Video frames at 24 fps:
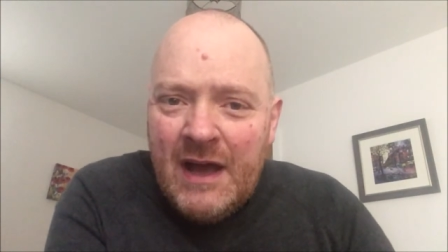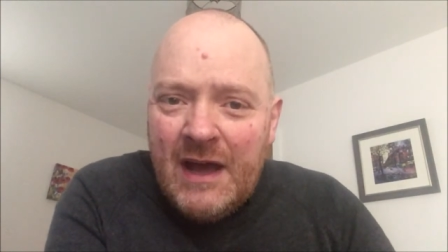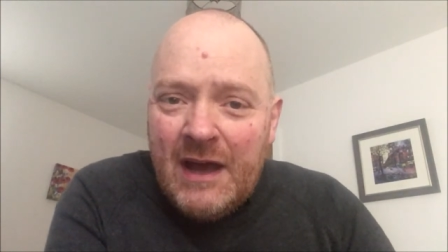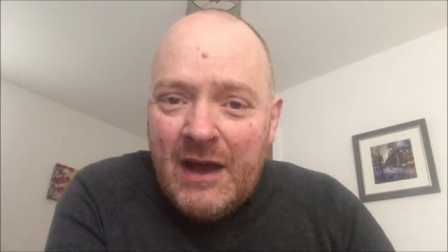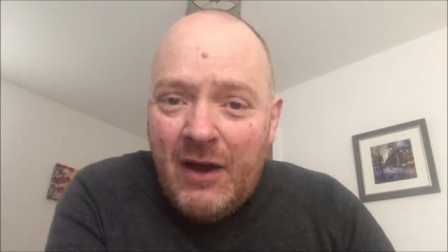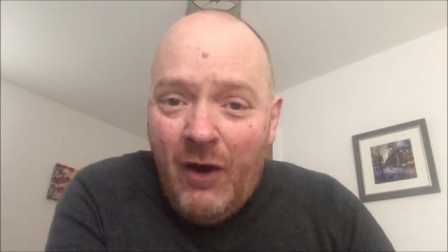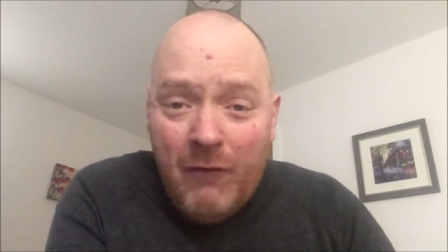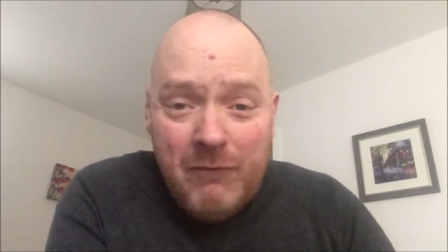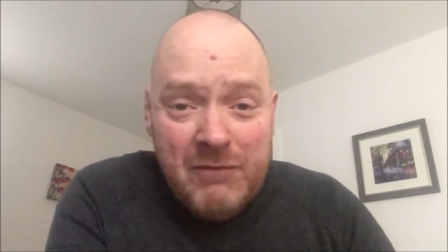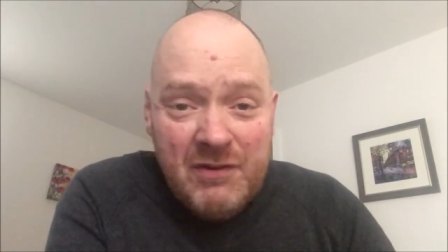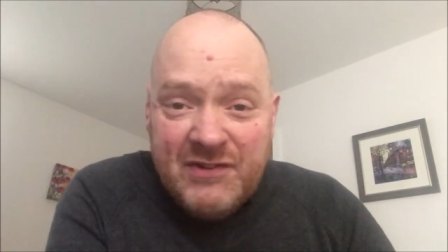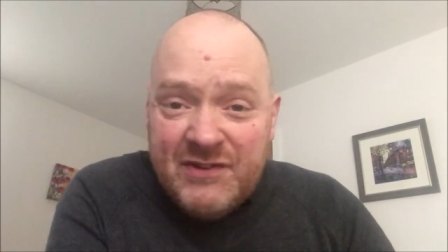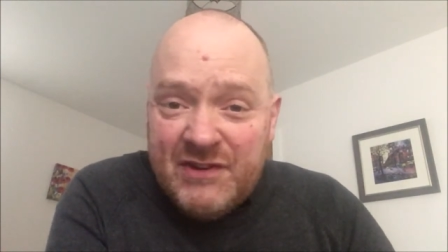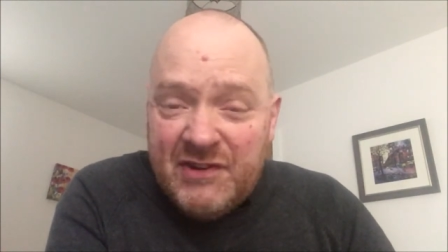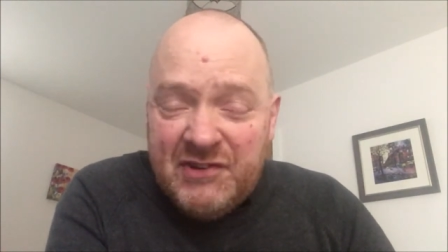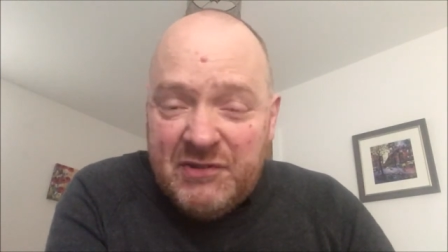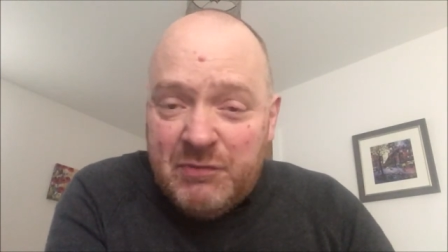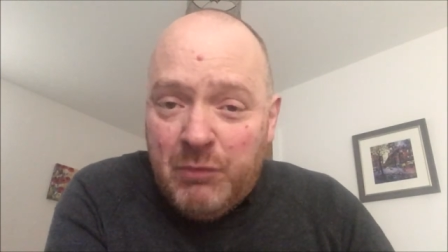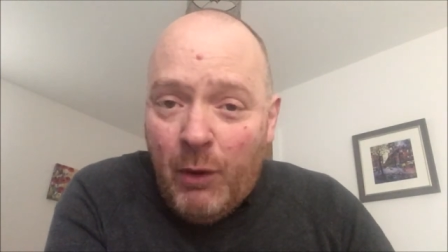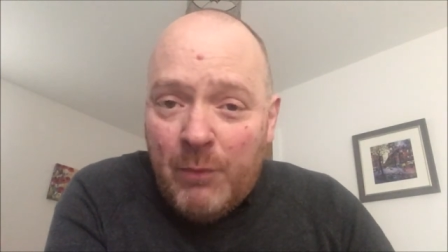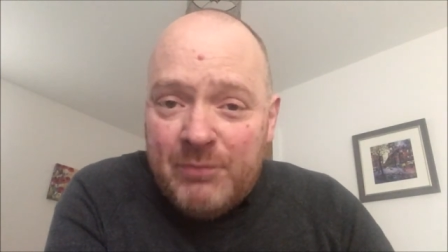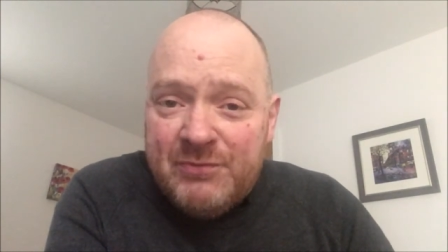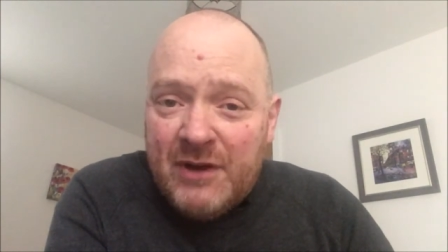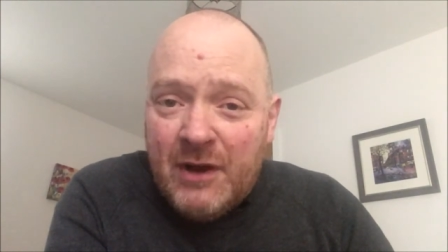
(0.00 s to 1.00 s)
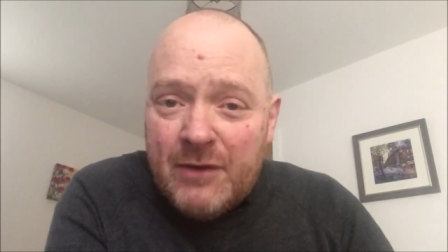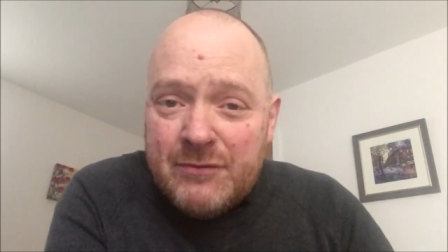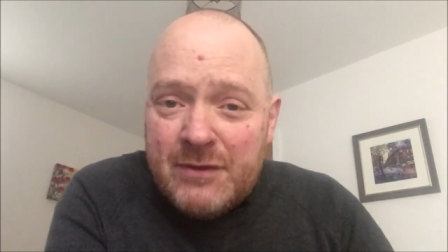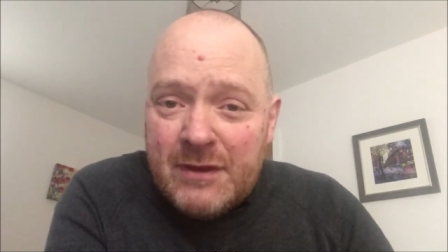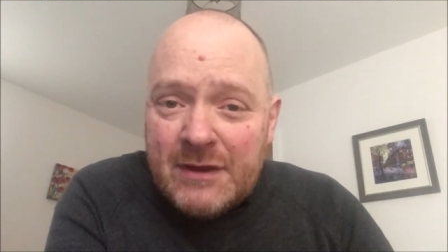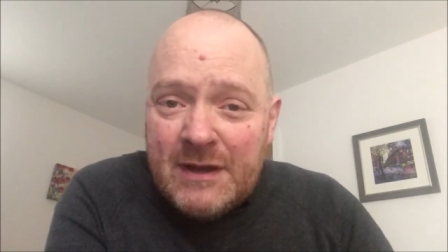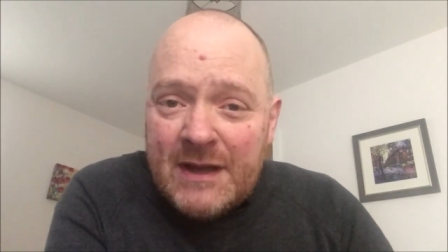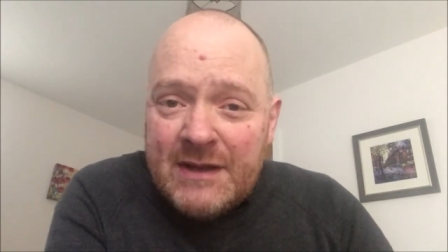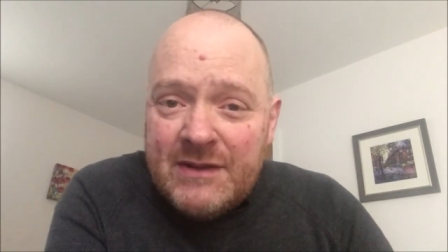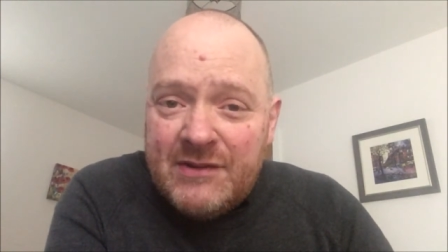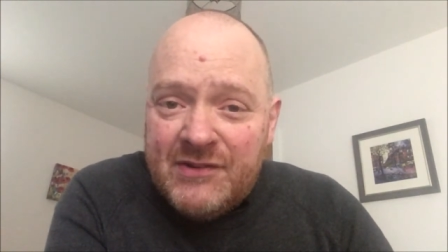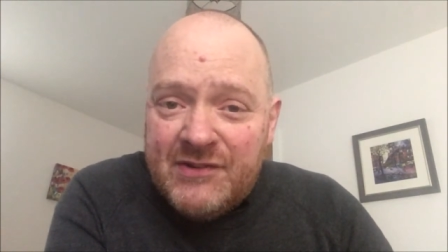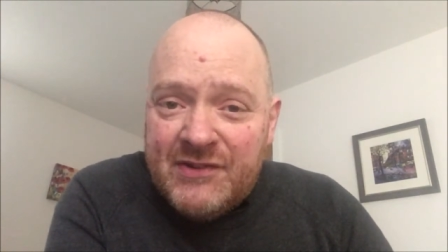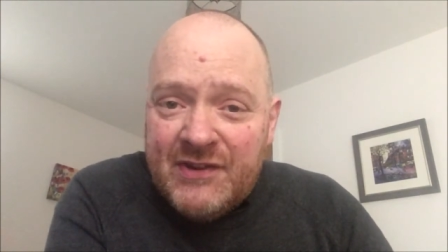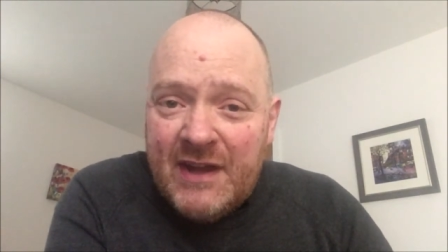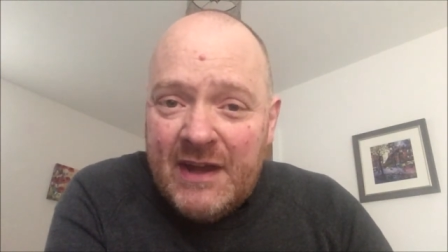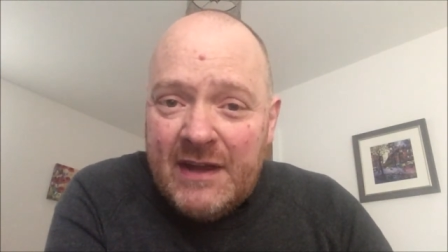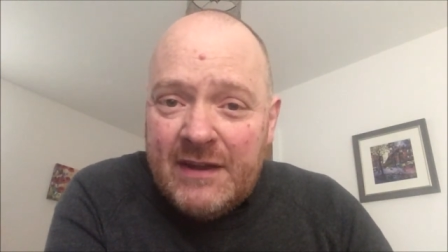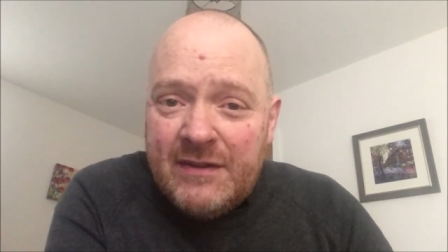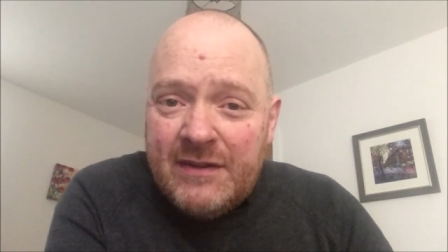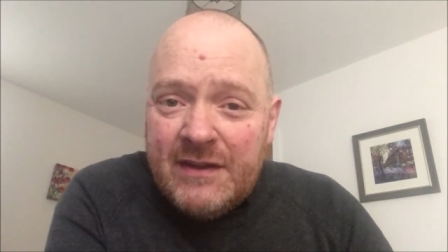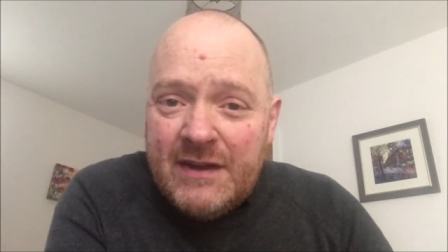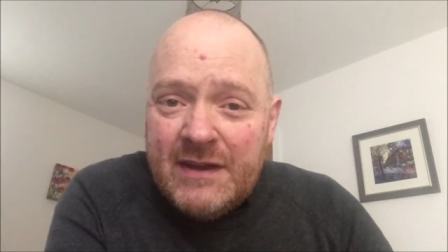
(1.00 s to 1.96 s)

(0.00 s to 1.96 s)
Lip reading: Obviously, I swapped out the lights in